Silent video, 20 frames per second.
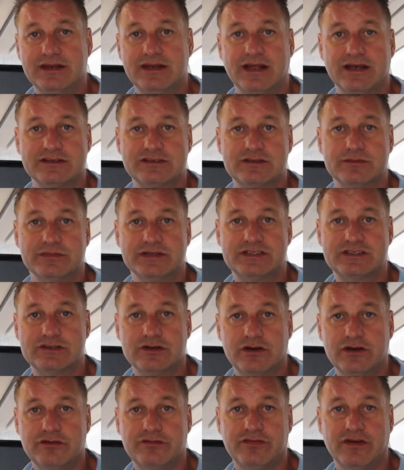it has to be
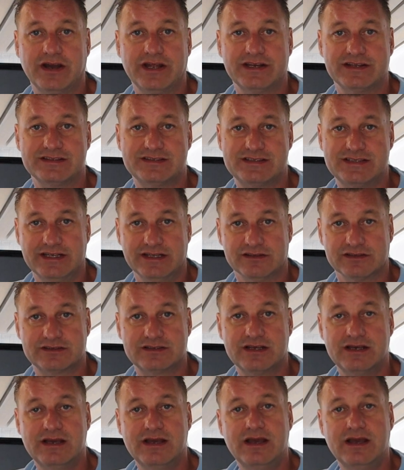certified and sealed.